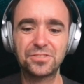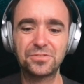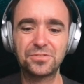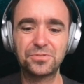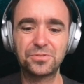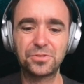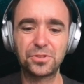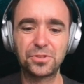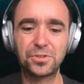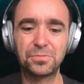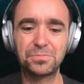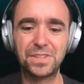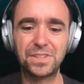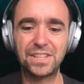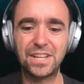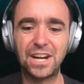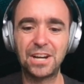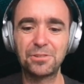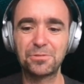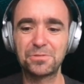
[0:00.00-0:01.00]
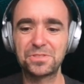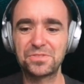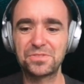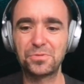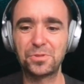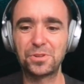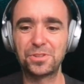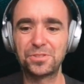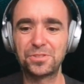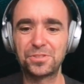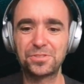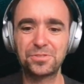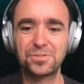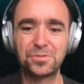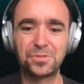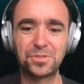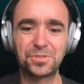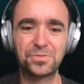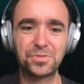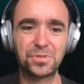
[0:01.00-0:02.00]
from the downloads folder
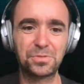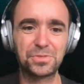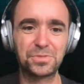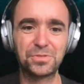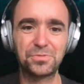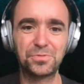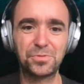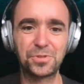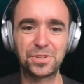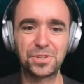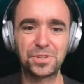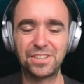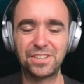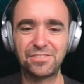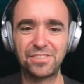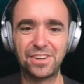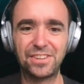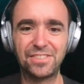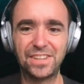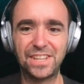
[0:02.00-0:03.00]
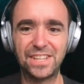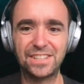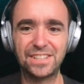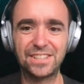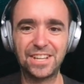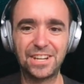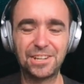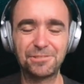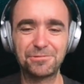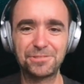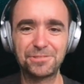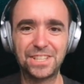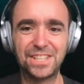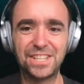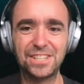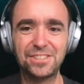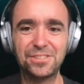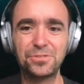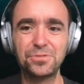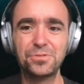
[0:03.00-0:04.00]
or from the folder where we
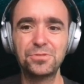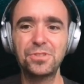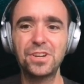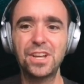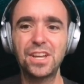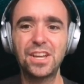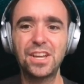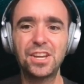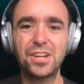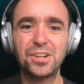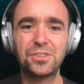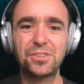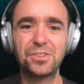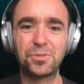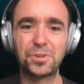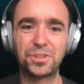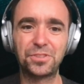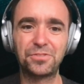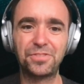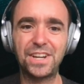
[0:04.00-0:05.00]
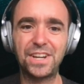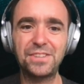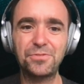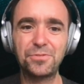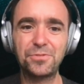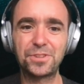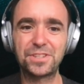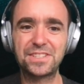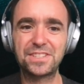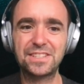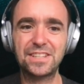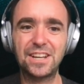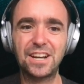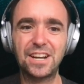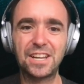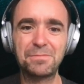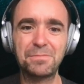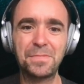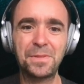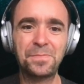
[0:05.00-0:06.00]
downloaded it to, for the very first
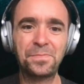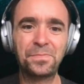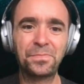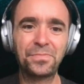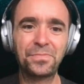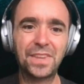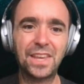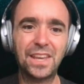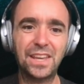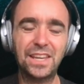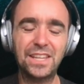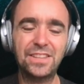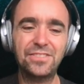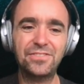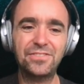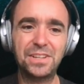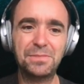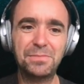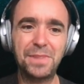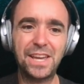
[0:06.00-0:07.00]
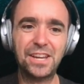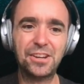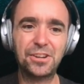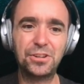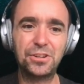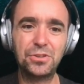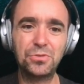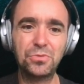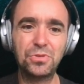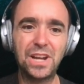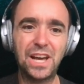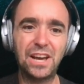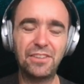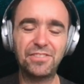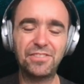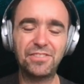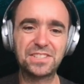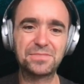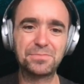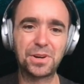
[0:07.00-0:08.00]
time, it will make a null
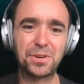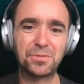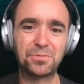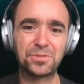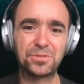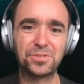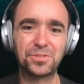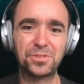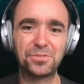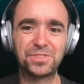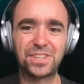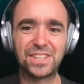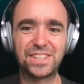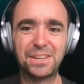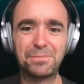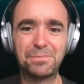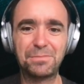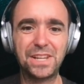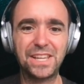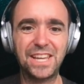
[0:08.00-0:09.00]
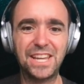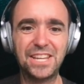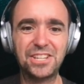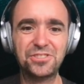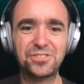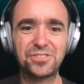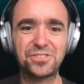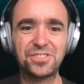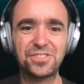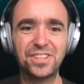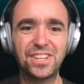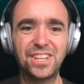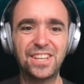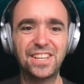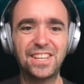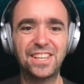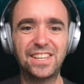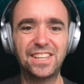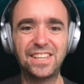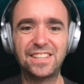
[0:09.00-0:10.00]
FS mount of that application
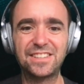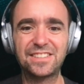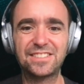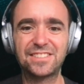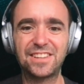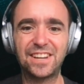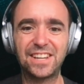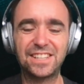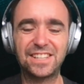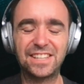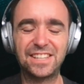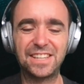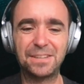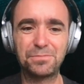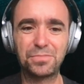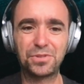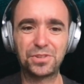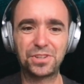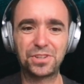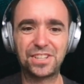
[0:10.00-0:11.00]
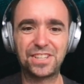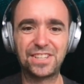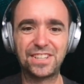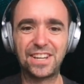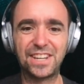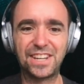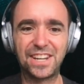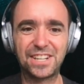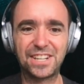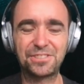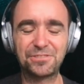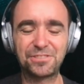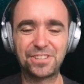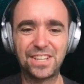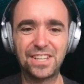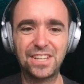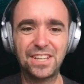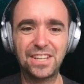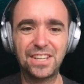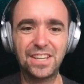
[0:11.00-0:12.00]
inside the temporary
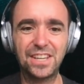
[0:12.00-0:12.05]
directory.